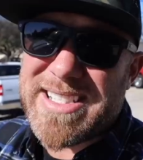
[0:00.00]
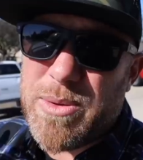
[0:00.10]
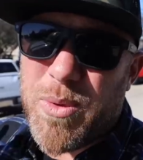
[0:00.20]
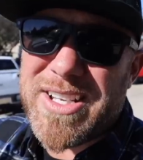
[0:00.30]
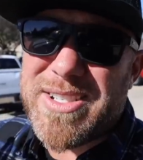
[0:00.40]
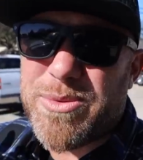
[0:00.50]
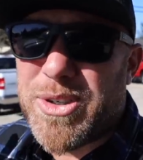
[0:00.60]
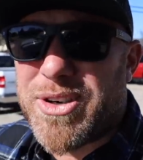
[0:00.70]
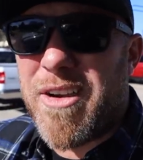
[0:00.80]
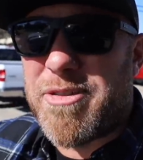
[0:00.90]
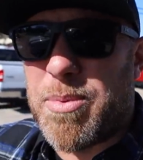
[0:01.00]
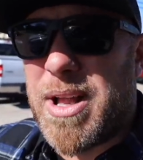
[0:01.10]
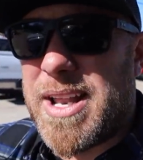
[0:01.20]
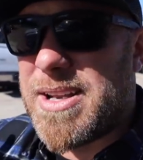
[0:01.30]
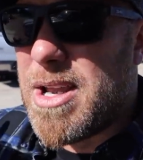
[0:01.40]
he wasn't real comfortable
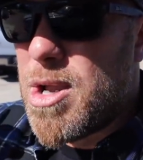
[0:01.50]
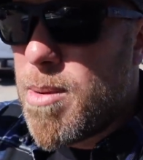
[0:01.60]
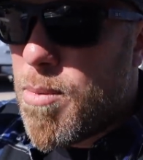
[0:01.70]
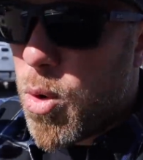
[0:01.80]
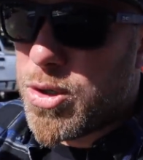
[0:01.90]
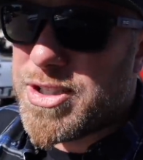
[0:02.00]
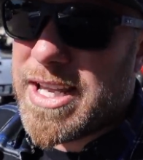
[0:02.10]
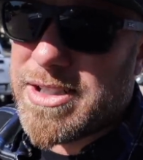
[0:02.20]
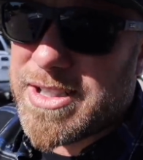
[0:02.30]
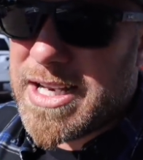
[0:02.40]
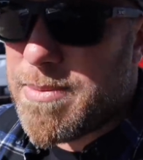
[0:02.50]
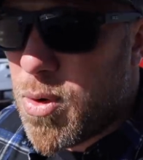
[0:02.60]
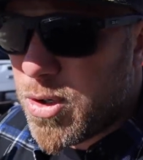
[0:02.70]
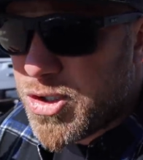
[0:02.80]
on motorcycles anymore.